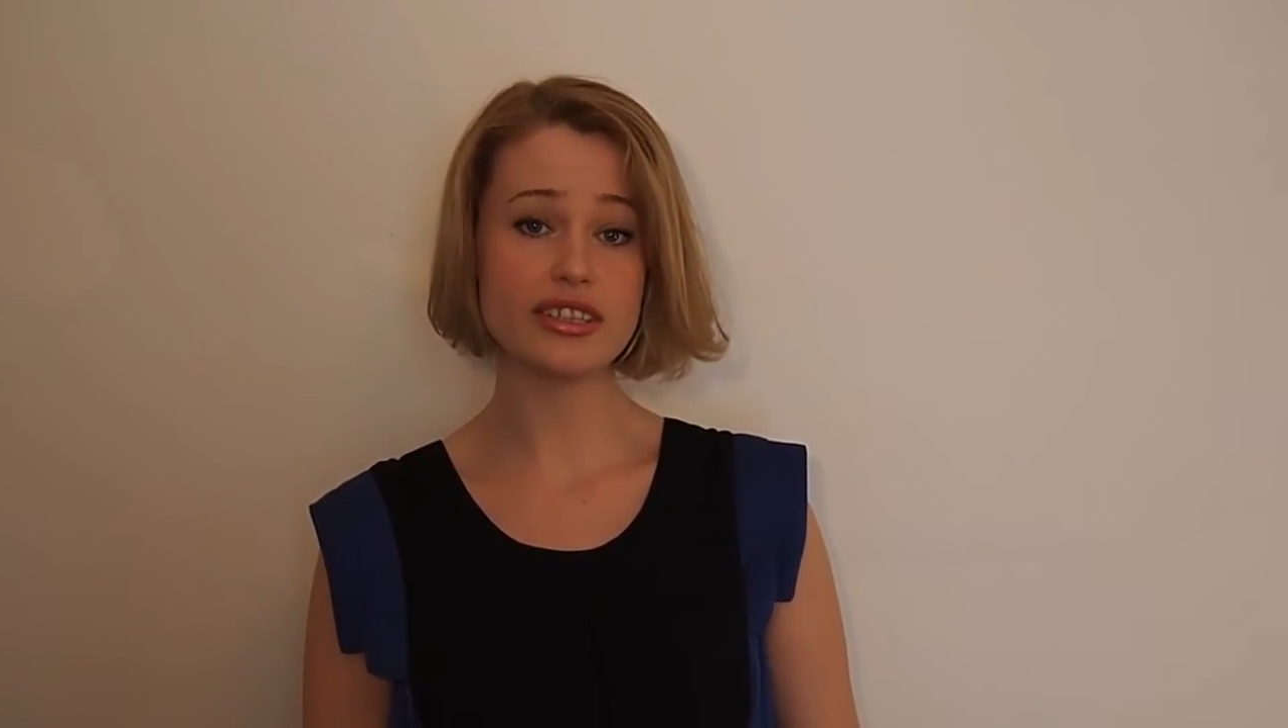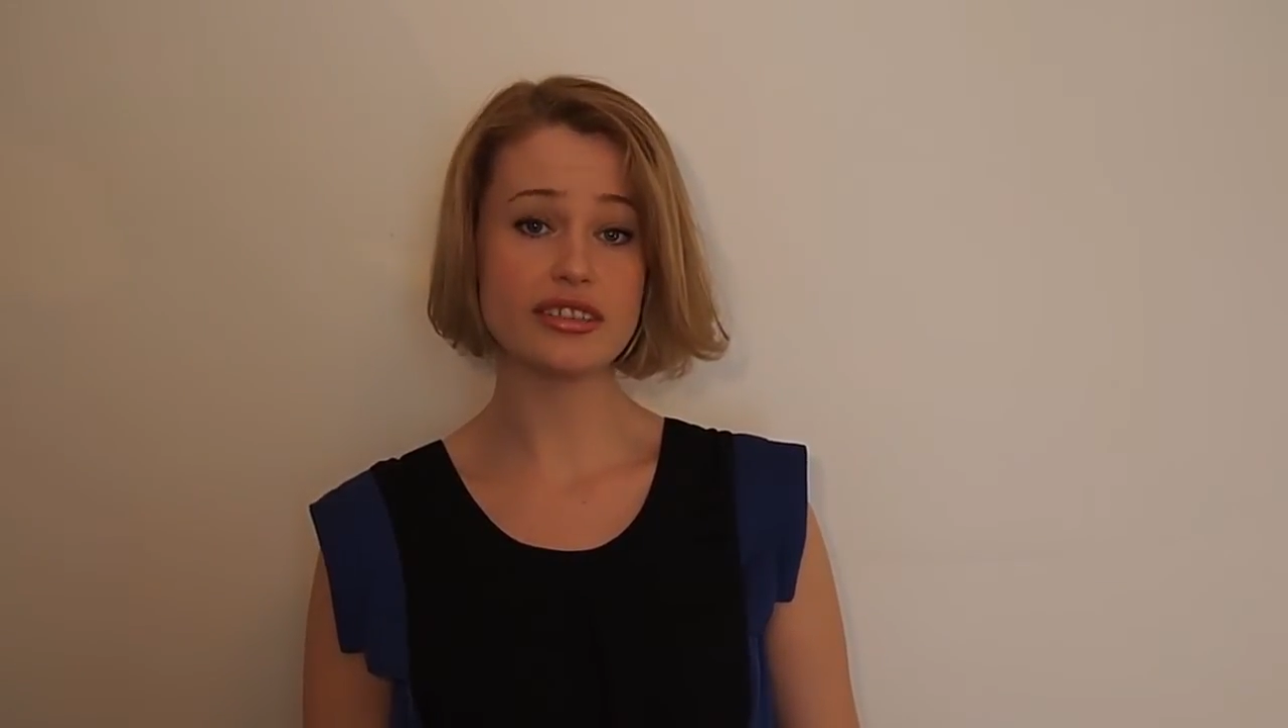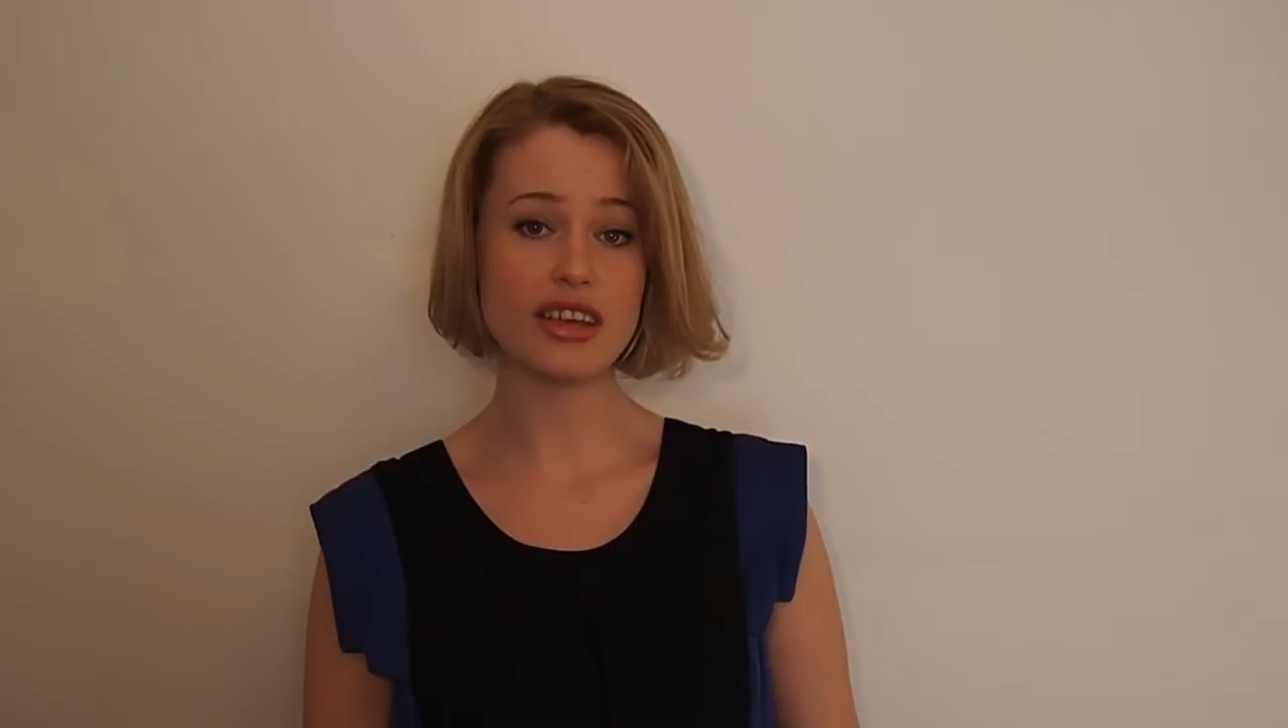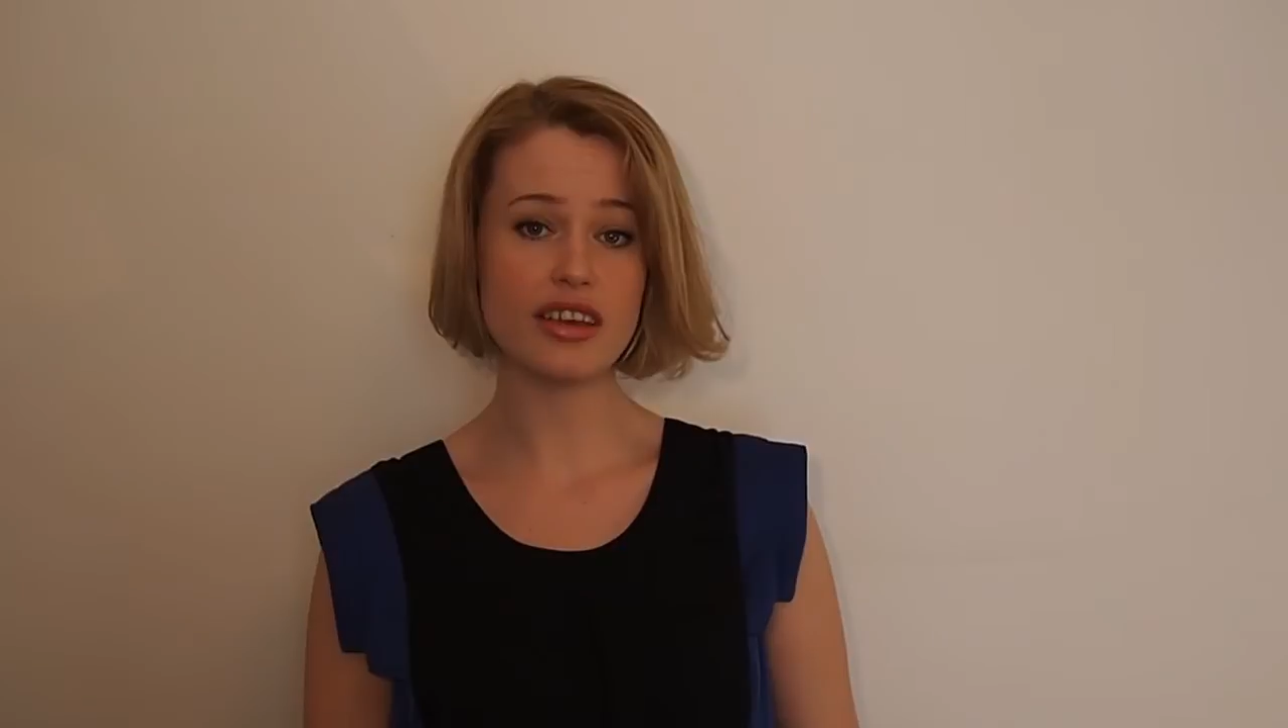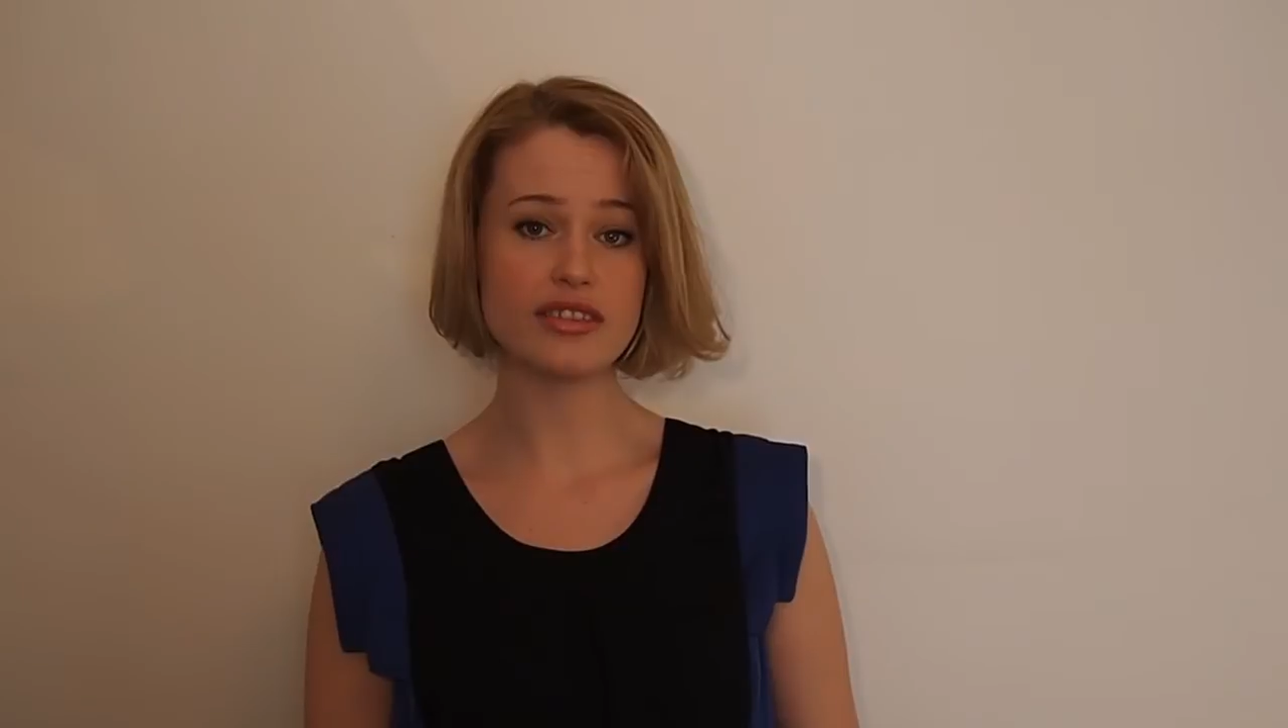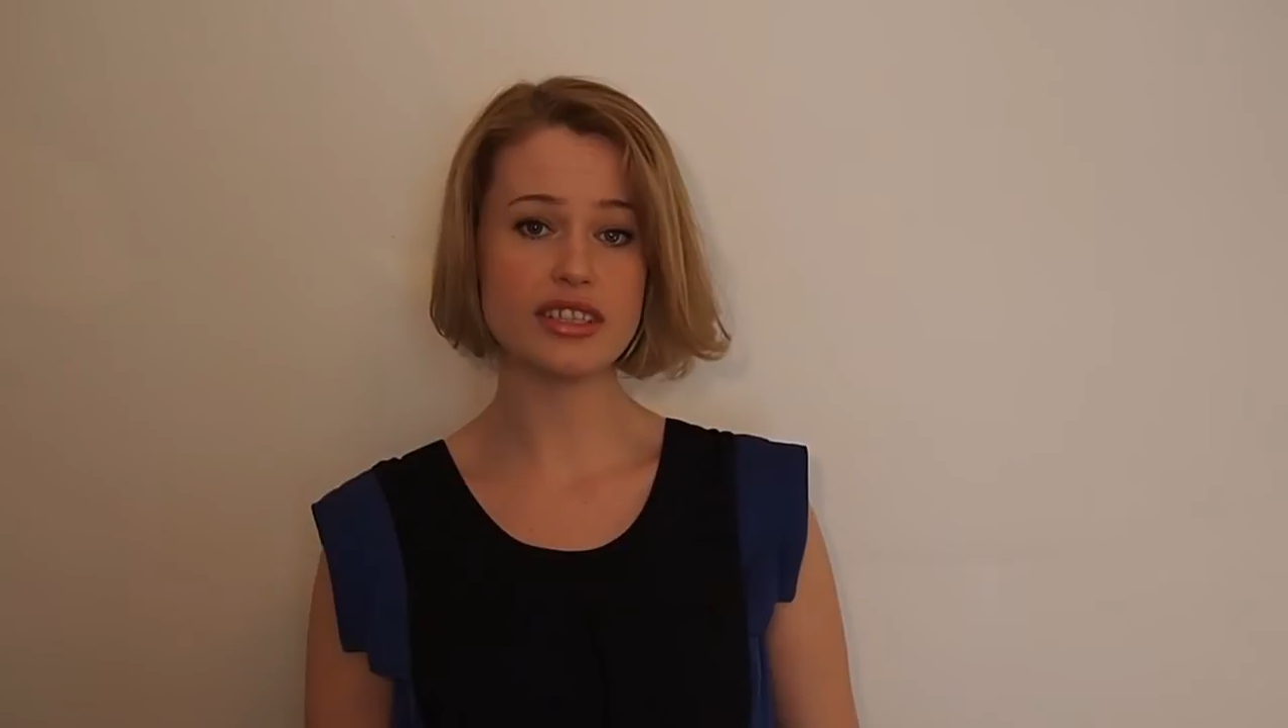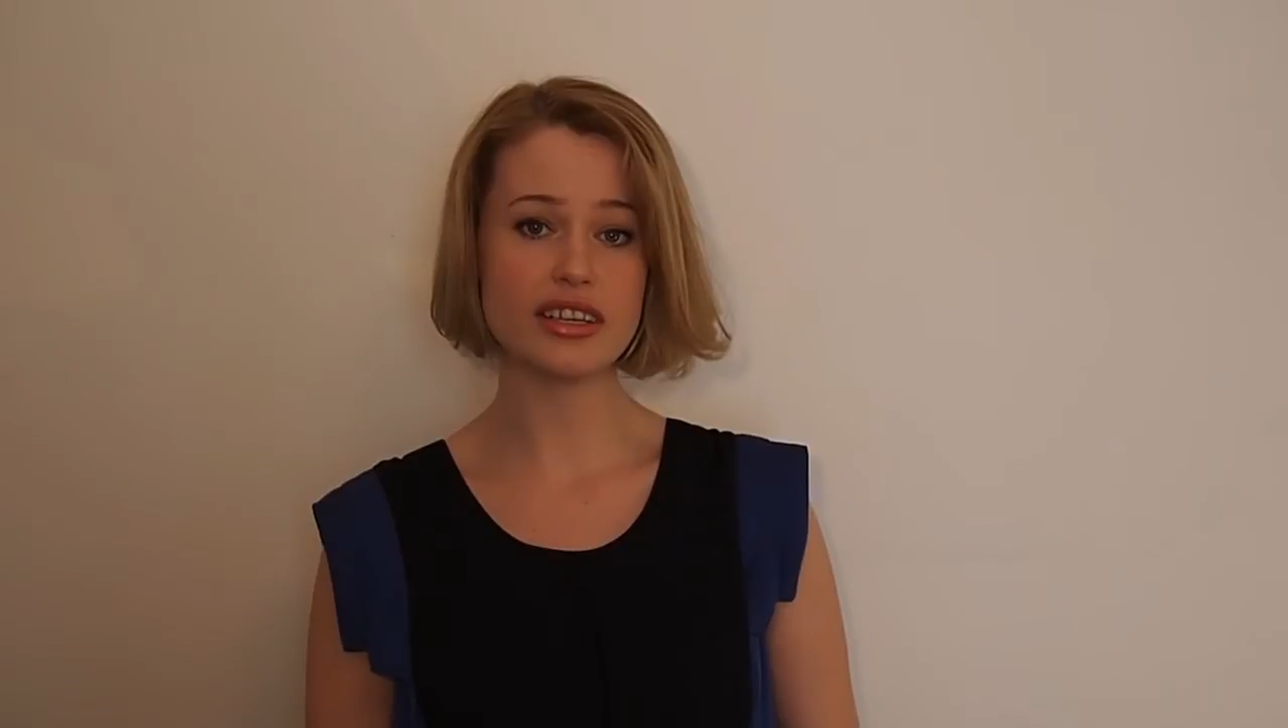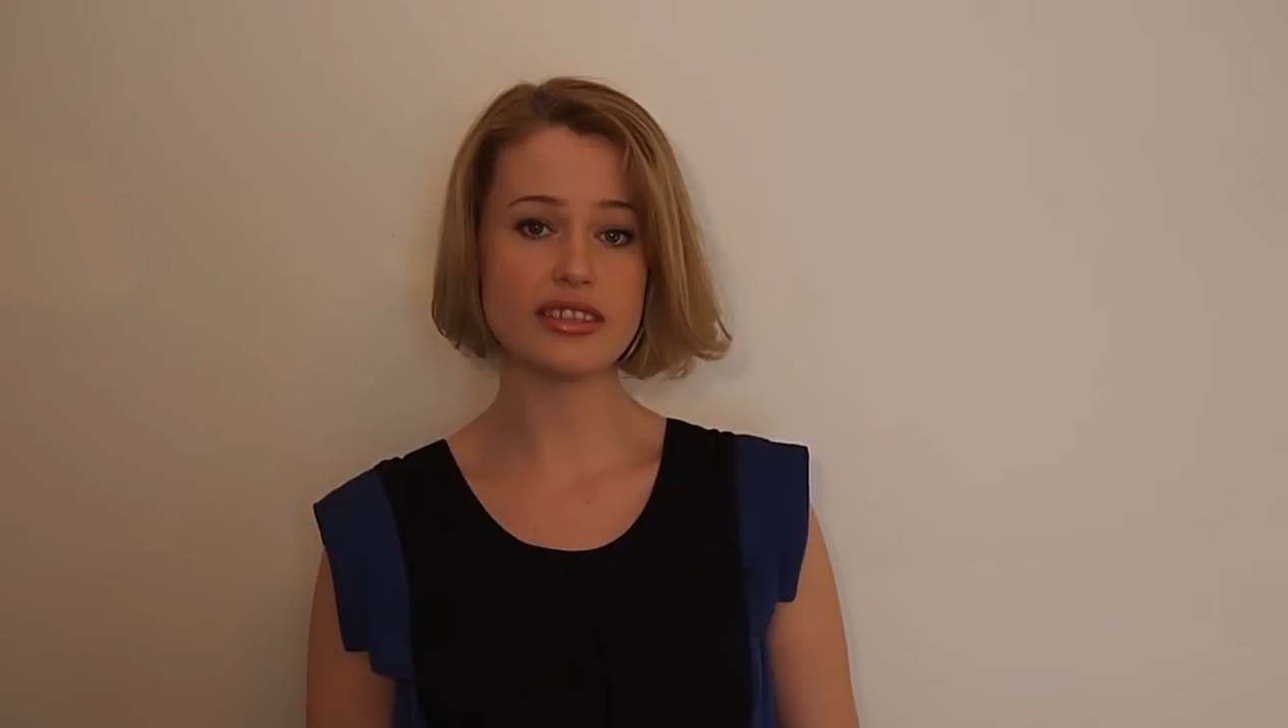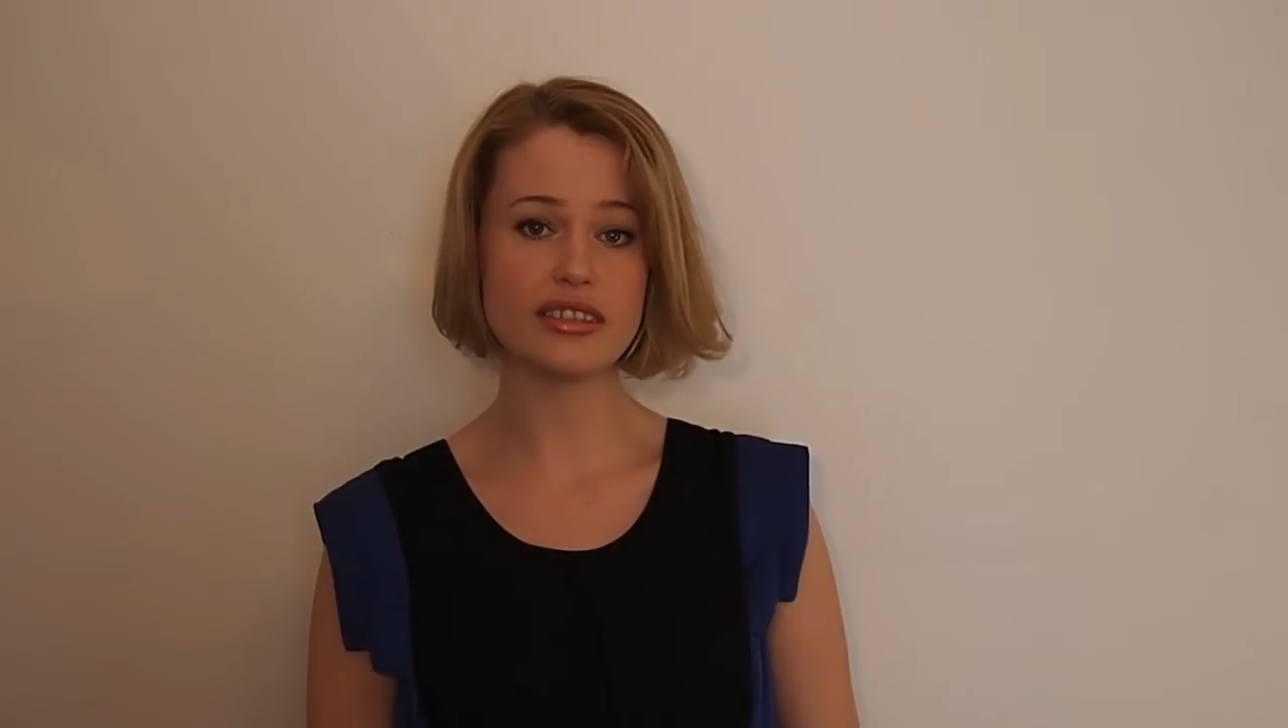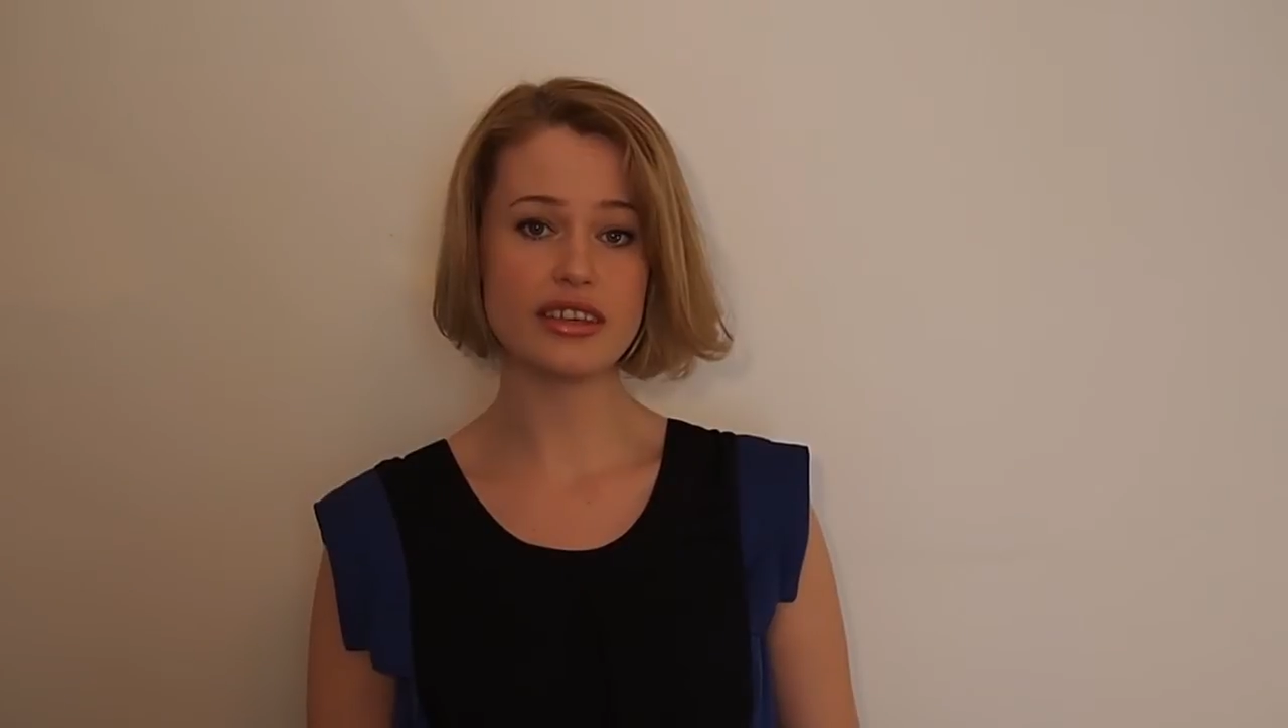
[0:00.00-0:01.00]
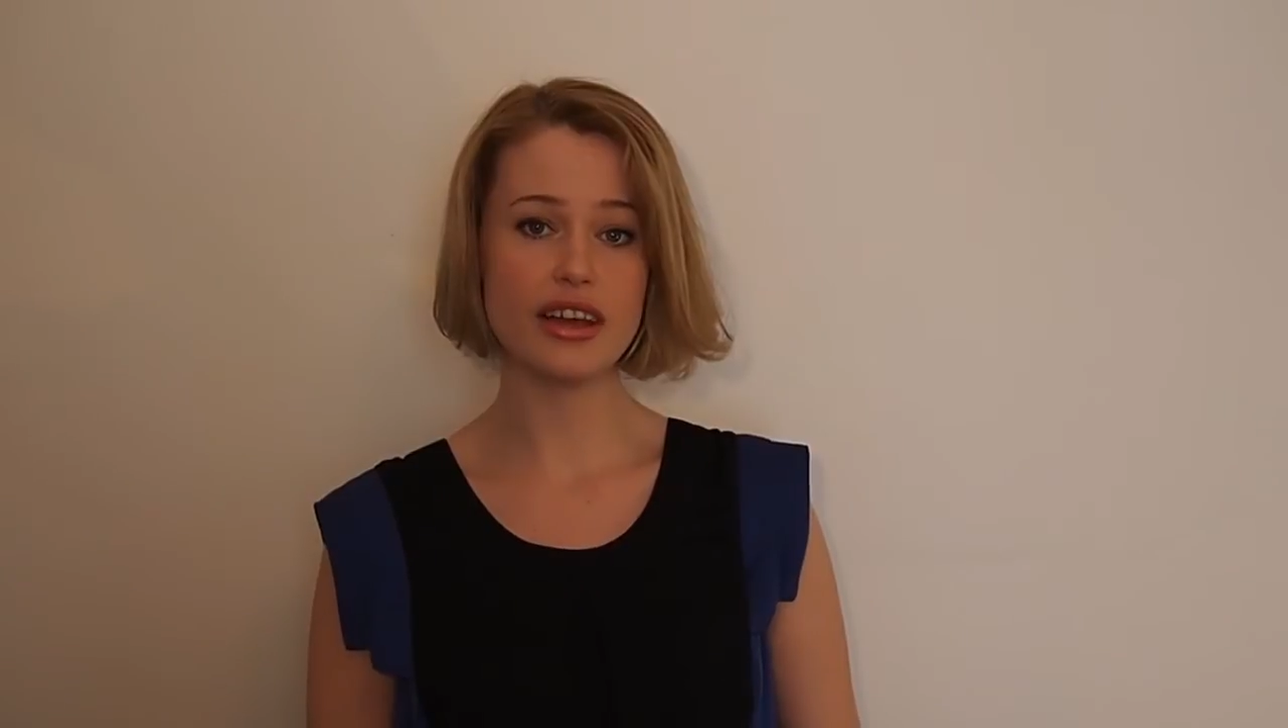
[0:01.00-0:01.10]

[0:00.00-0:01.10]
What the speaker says: and services,